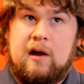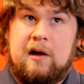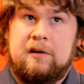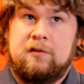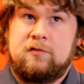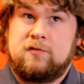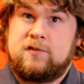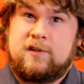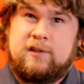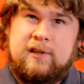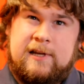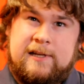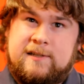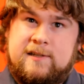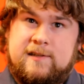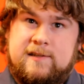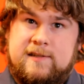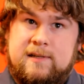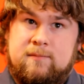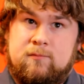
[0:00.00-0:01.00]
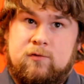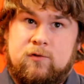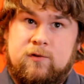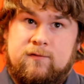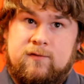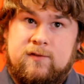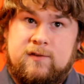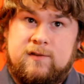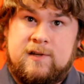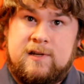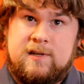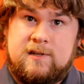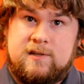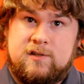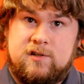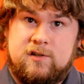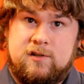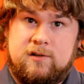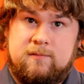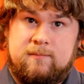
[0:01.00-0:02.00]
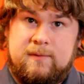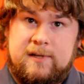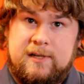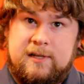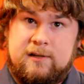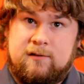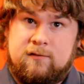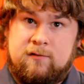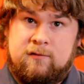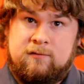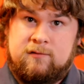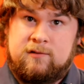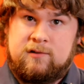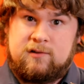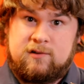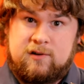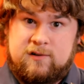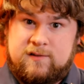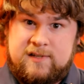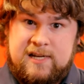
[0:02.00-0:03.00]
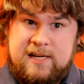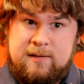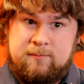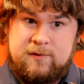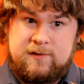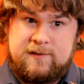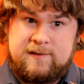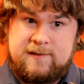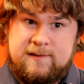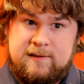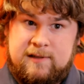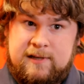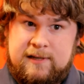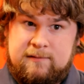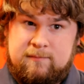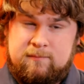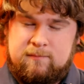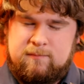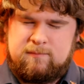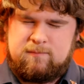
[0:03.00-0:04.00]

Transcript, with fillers: I'd also like to see more of the student media on cross campus, like